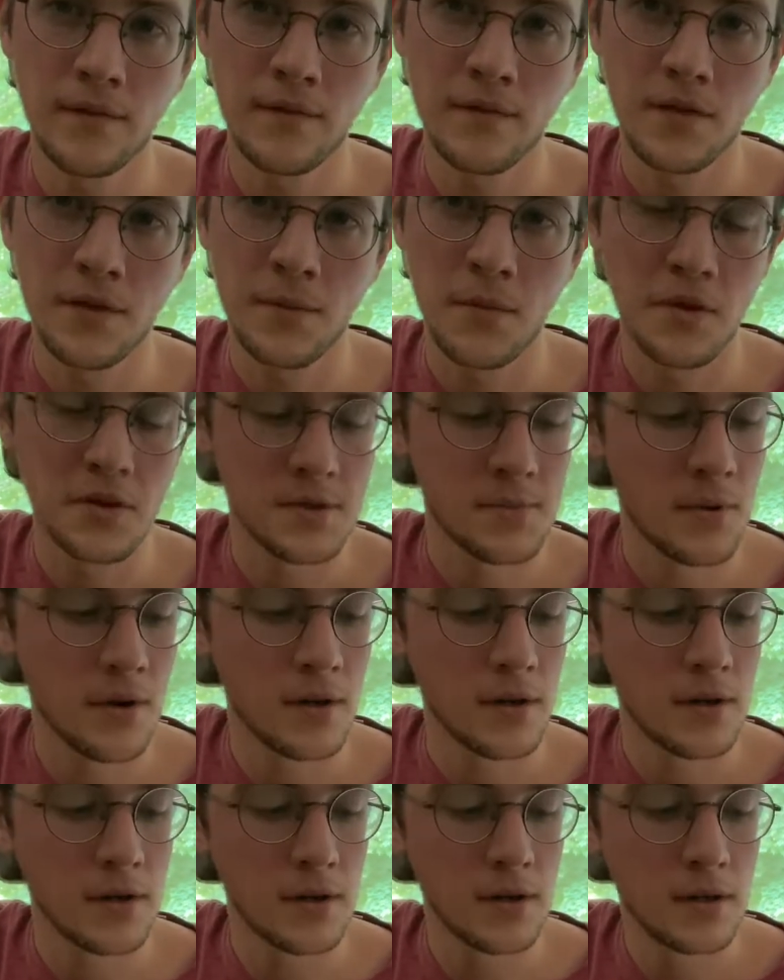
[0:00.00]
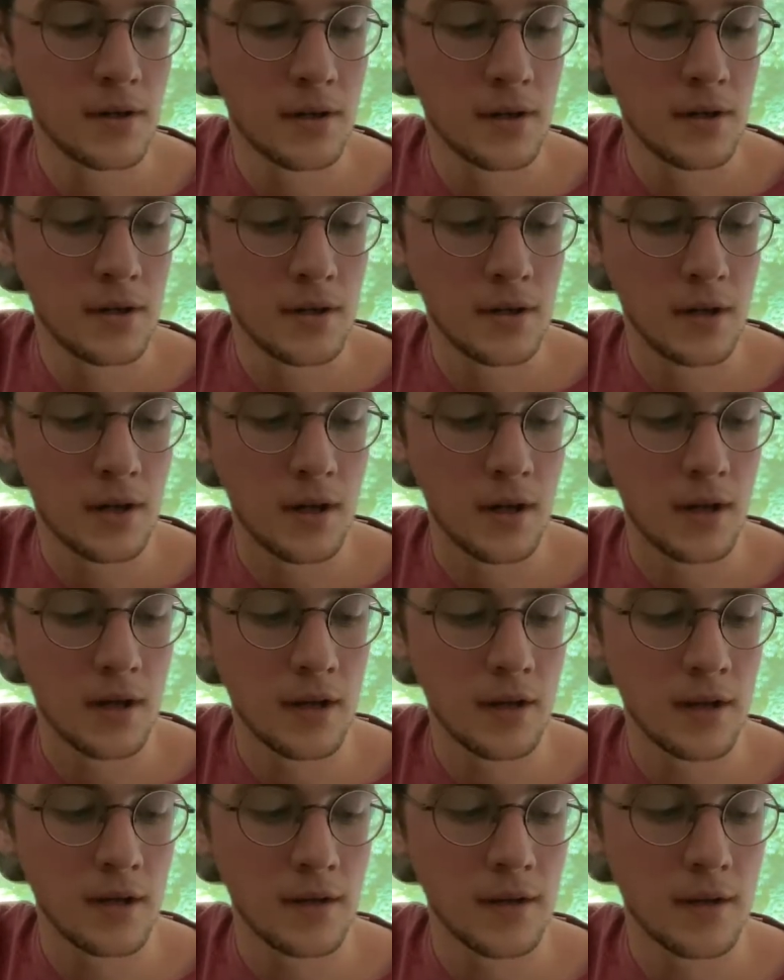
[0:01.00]
for the most part,
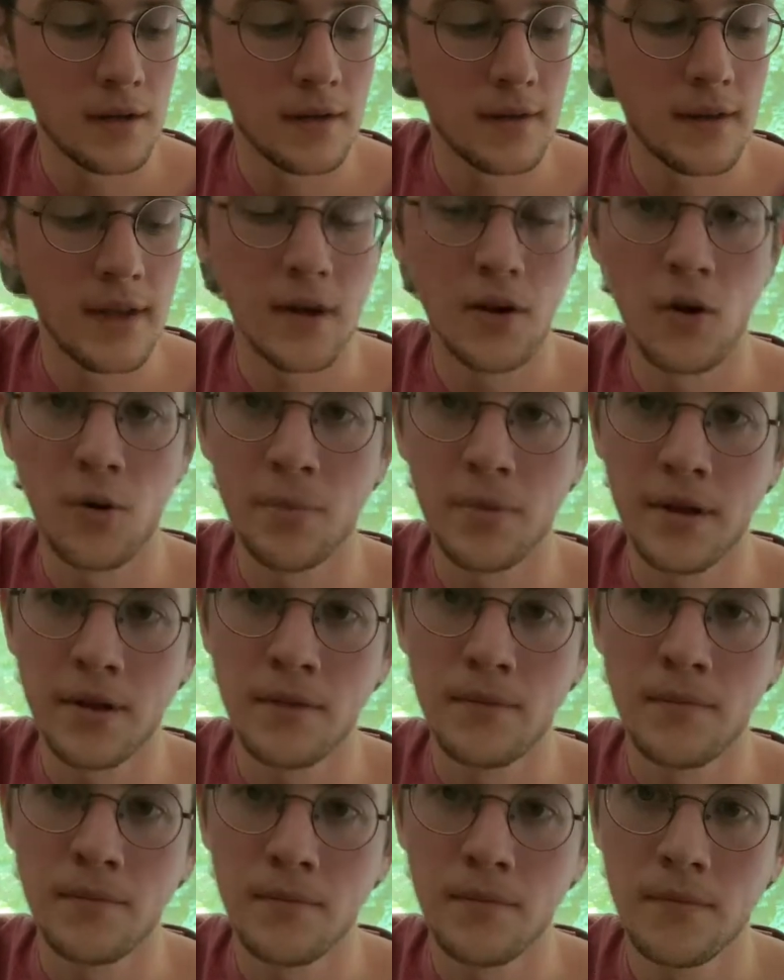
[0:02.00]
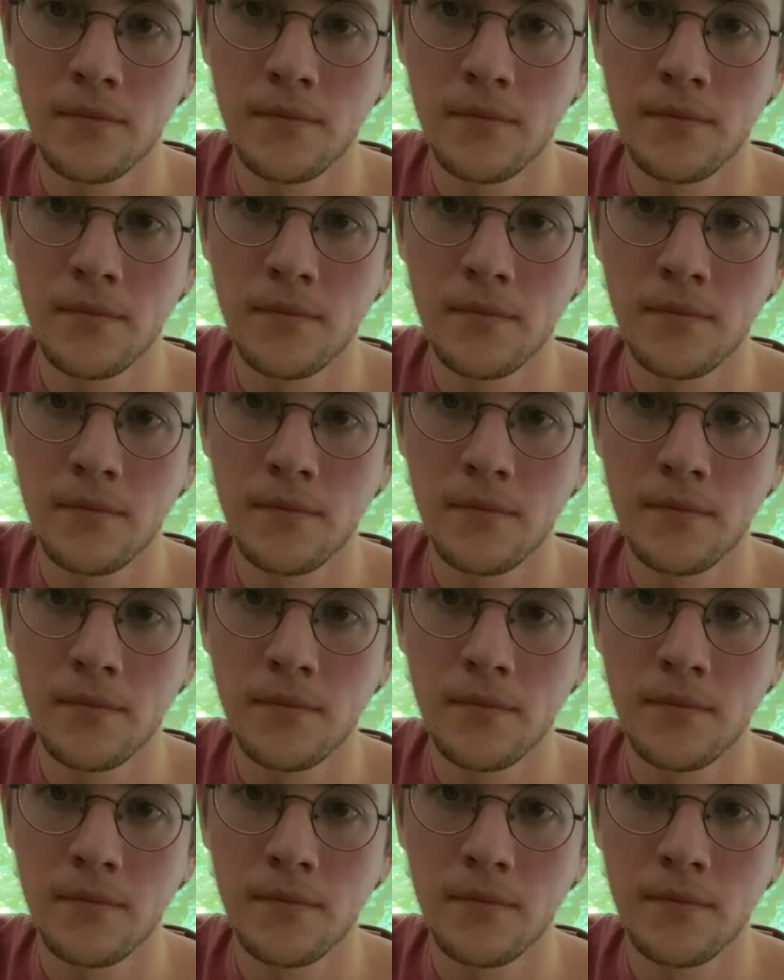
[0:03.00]
that open